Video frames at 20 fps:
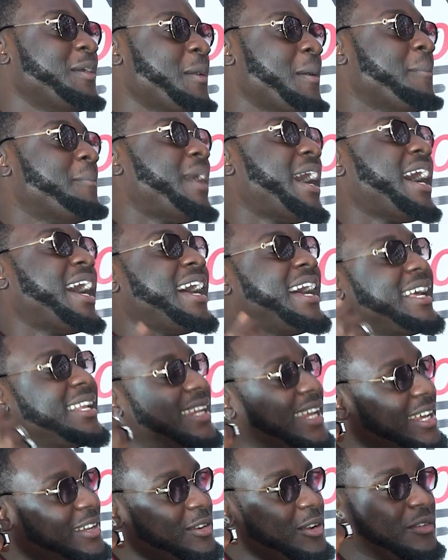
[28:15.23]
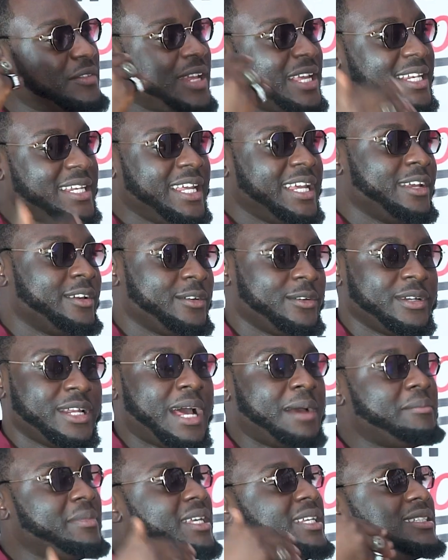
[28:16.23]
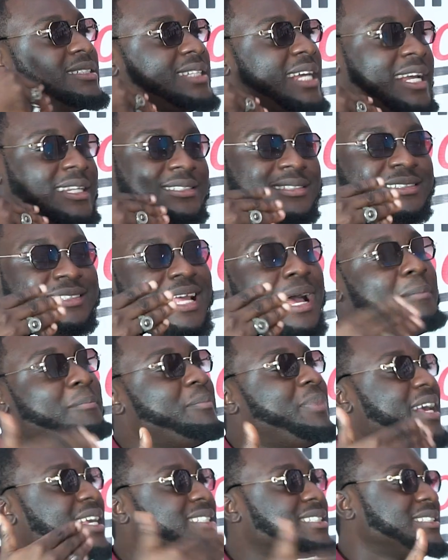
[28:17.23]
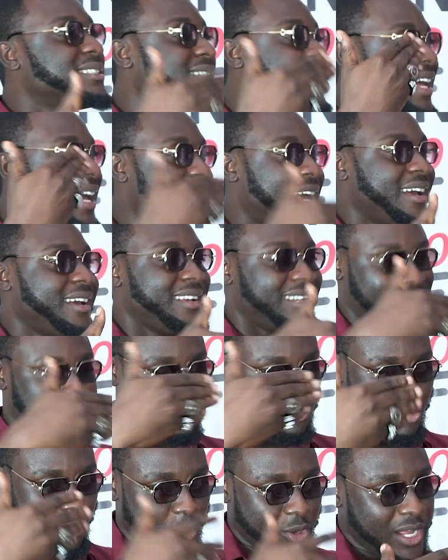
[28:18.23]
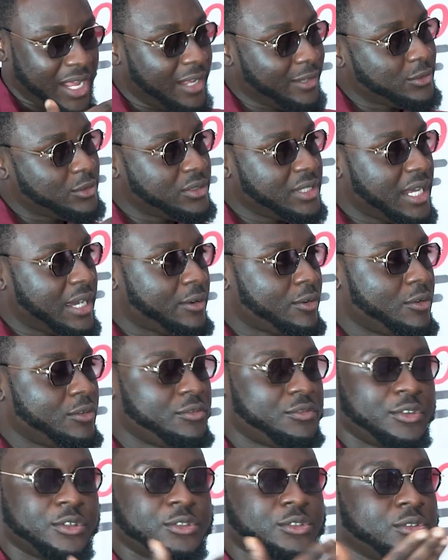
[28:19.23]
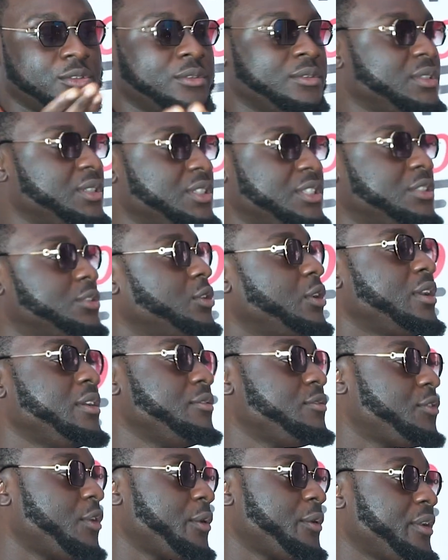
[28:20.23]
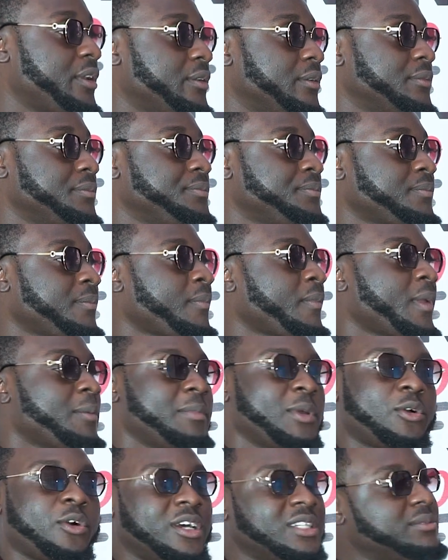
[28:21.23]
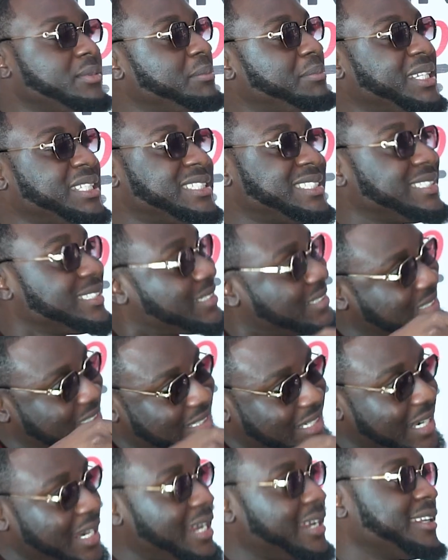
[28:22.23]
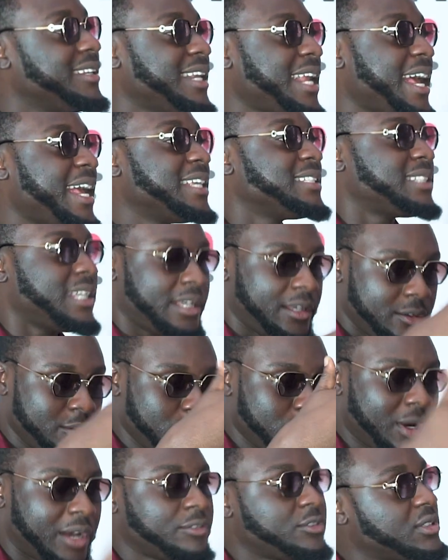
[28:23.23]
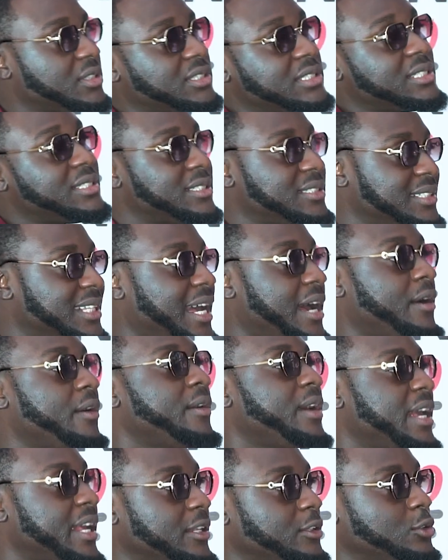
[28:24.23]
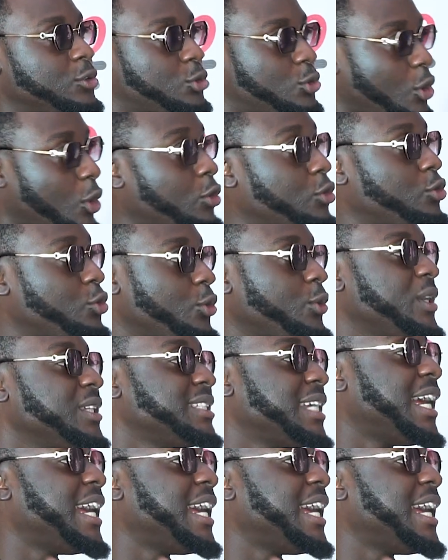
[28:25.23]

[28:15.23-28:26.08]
But at the end of the day, you know, that means that that person now is loyal to their comfort. You know. She's not in for real. Because the bitch, now I said, you have to sit down and talk through it